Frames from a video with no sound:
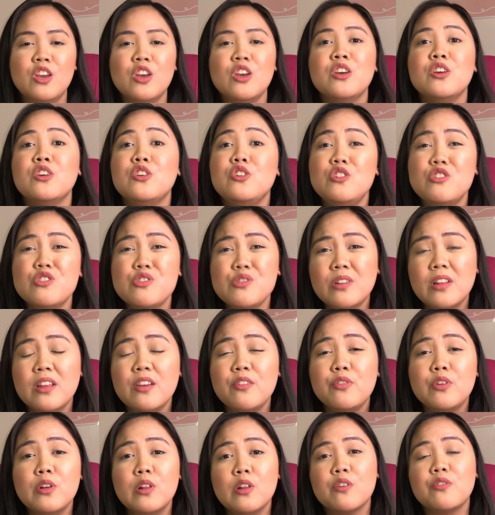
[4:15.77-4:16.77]
Usually if
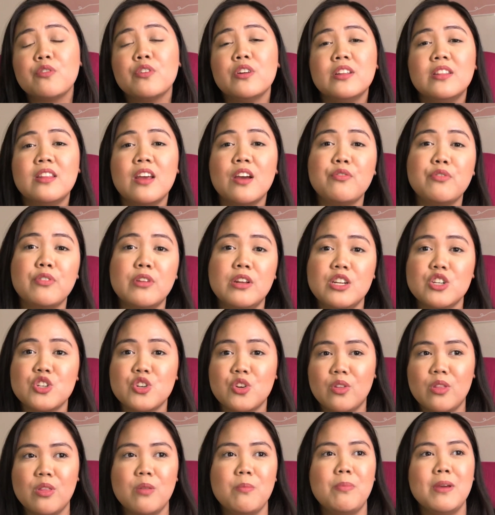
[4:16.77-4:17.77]
you look for a
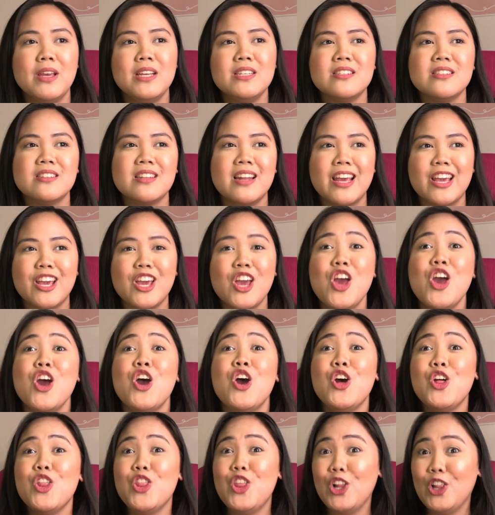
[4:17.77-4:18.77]
definition, the bass is like
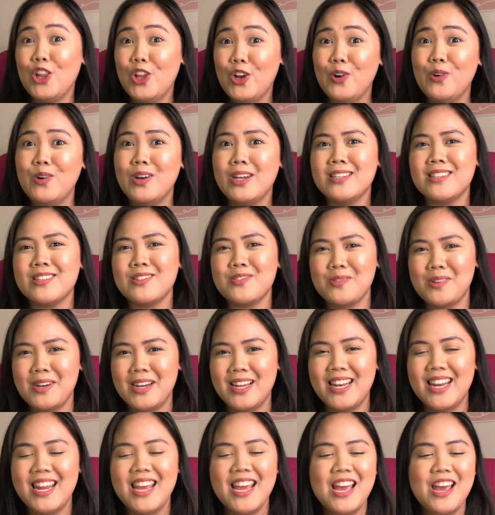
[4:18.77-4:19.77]
the lowest
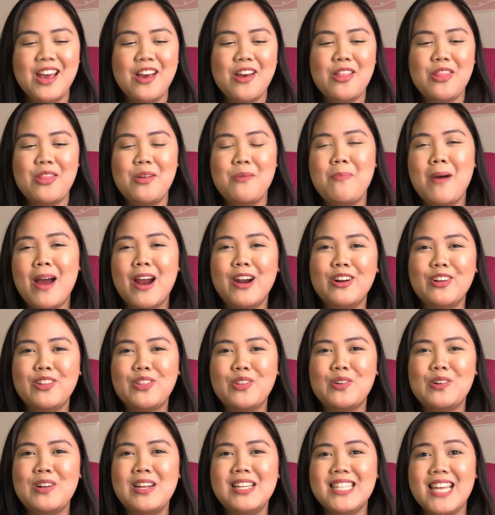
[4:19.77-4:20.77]
one, the
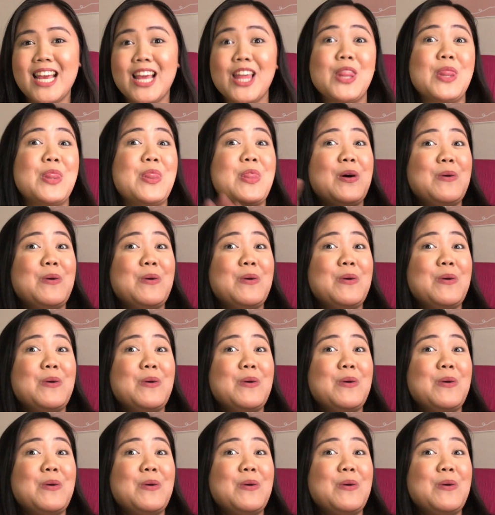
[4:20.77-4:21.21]
baritone is like the